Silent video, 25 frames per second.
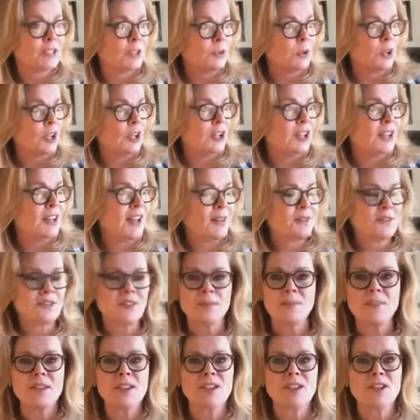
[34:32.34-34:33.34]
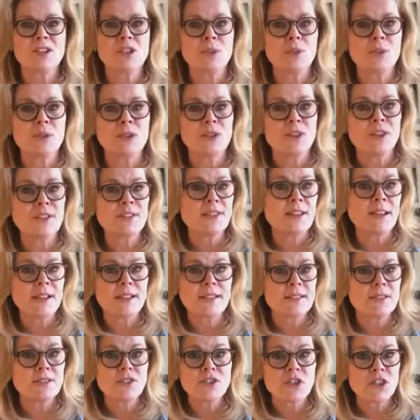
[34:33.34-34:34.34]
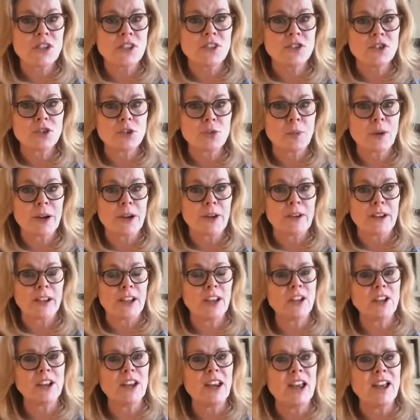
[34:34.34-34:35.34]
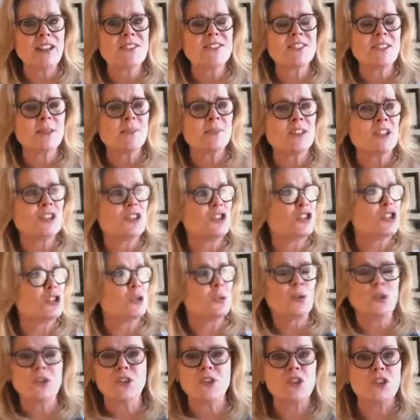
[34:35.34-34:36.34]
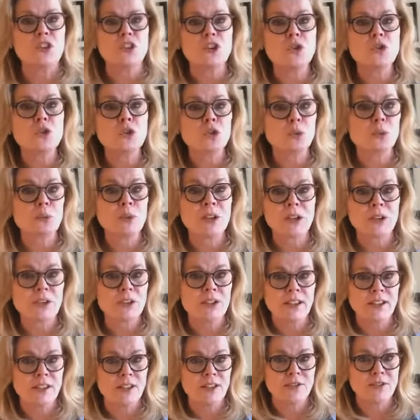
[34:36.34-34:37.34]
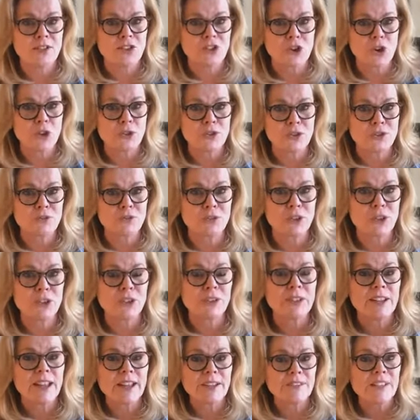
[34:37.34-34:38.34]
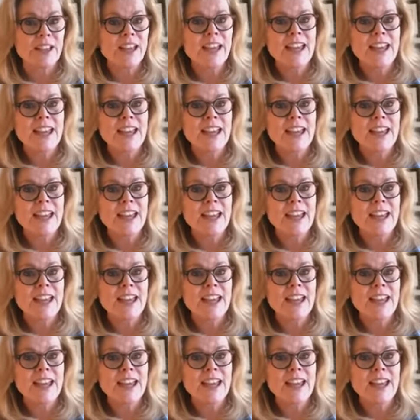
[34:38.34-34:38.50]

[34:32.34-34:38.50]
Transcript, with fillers: It could have something to do with the size of jeans you're wearing. It could have something to do with the new career that you've chosen for your life.